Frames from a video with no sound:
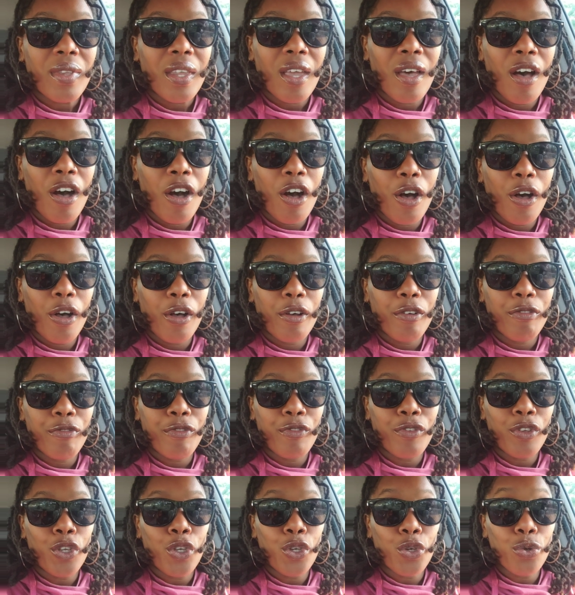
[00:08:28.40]
of
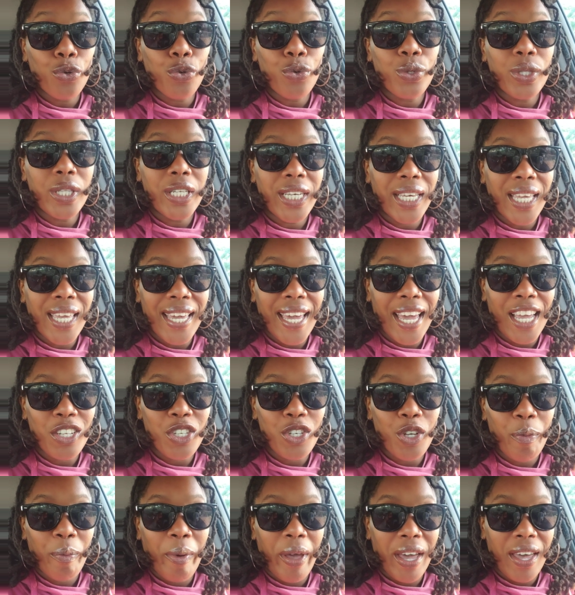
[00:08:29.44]
you looking at
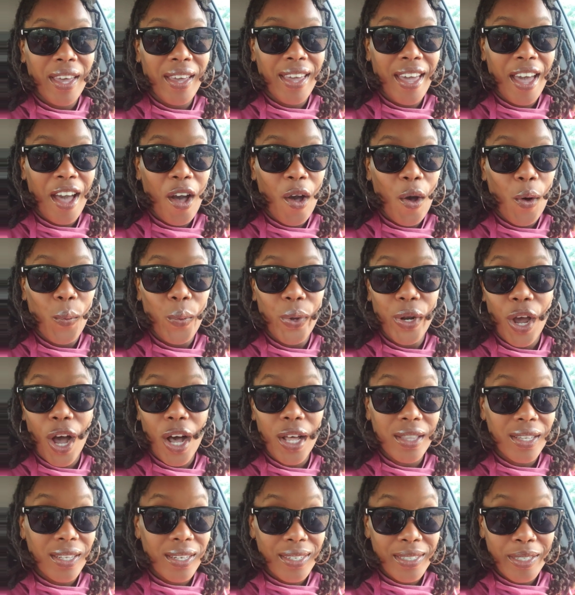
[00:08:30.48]
your bank account with
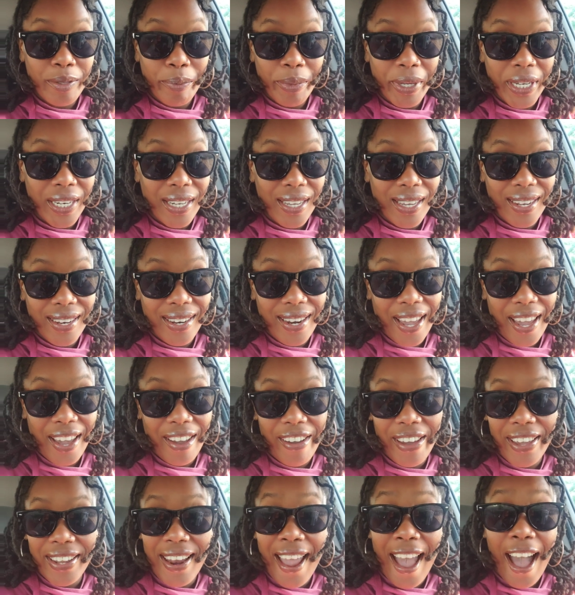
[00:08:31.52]
all of this money in there
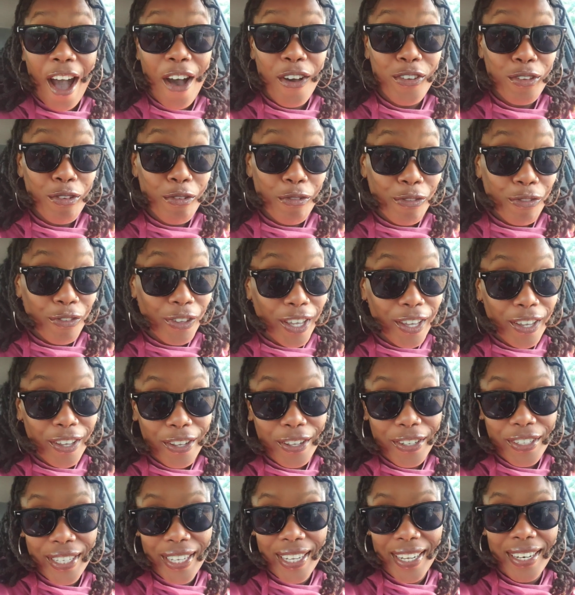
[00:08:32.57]
and how you
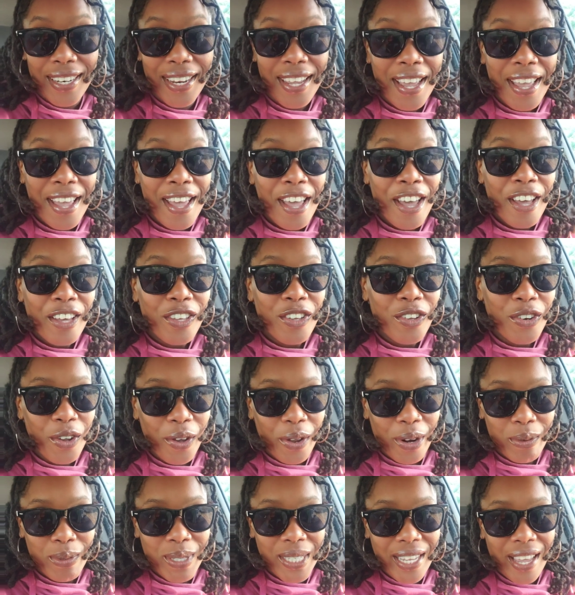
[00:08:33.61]
feel, and you know what
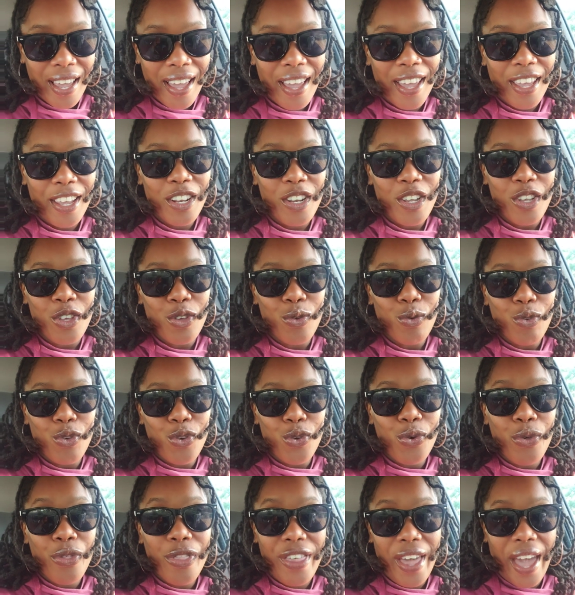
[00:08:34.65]
I'm saying? You
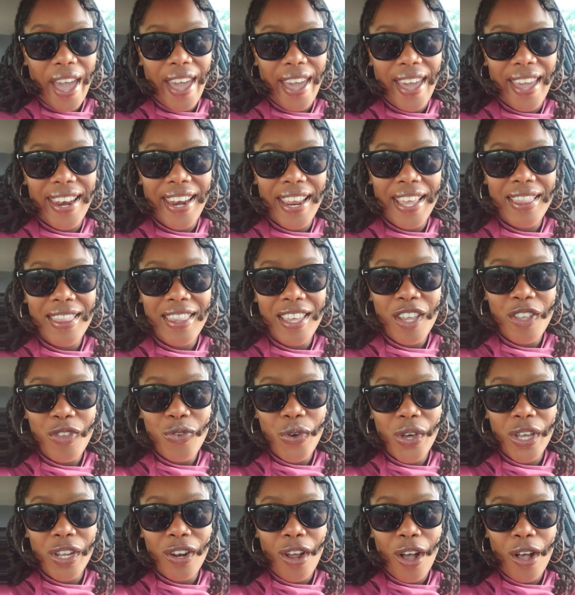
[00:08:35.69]
do that, and then you
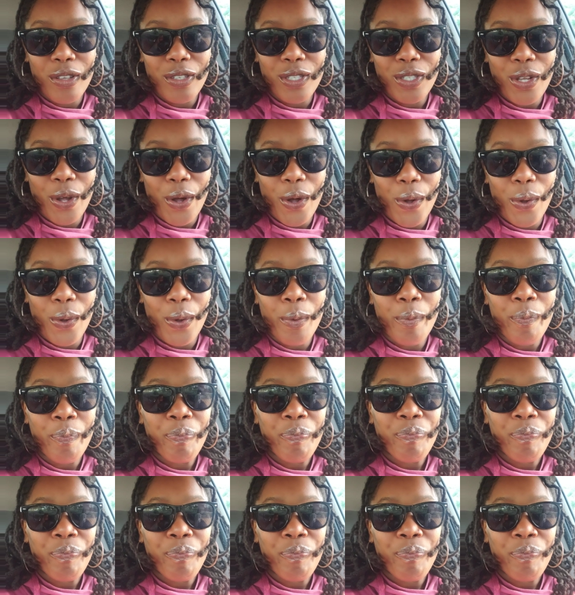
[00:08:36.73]
can also